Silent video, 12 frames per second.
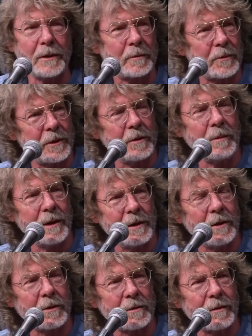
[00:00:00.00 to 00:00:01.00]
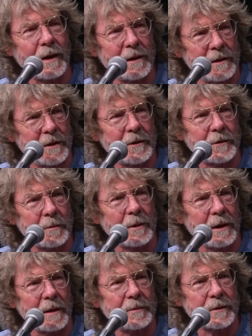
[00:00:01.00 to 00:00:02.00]
a pretty mediocre violinist,
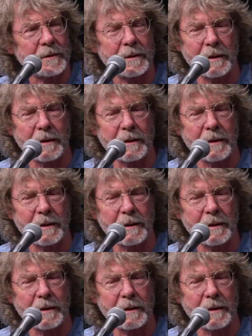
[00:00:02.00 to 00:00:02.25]
perhaps.